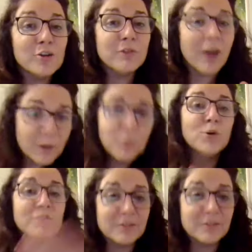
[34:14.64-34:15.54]
known, I
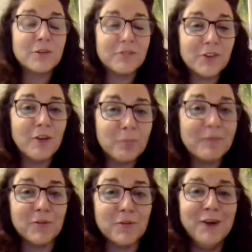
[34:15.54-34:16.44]
would have driven off
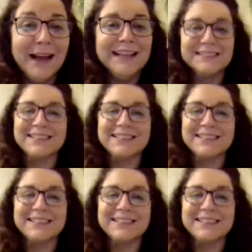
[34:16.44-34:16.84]
beforehand.